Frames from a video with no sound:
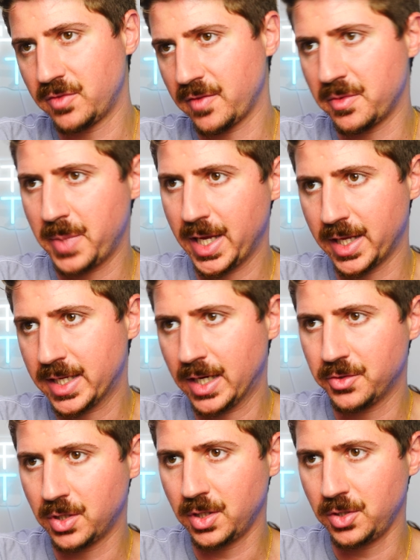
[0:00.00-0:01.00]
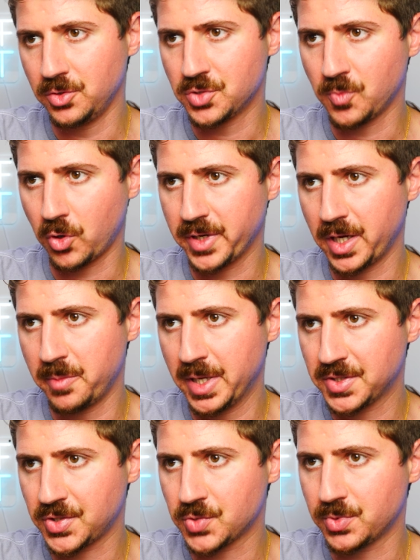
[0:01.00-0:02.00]
if you have a paid account, you can use more
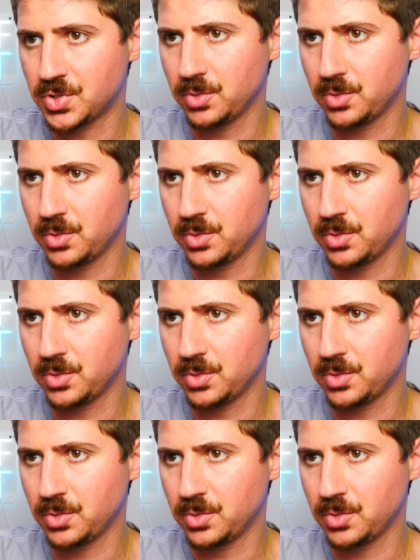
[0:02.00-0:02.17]
databases with